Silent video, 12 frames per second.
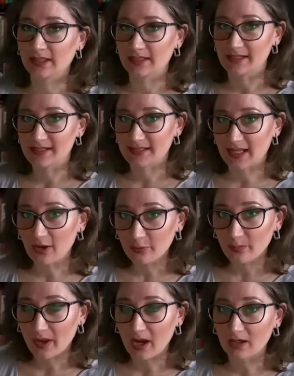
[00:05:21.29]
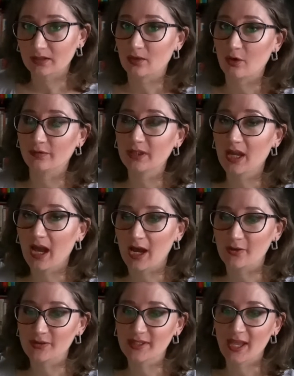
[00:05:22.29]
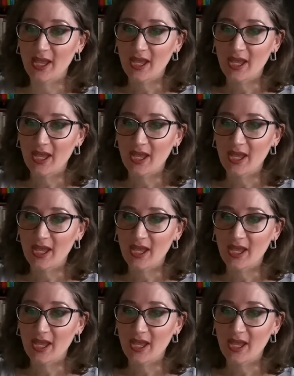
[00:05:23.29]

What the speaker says: in the south part of the house,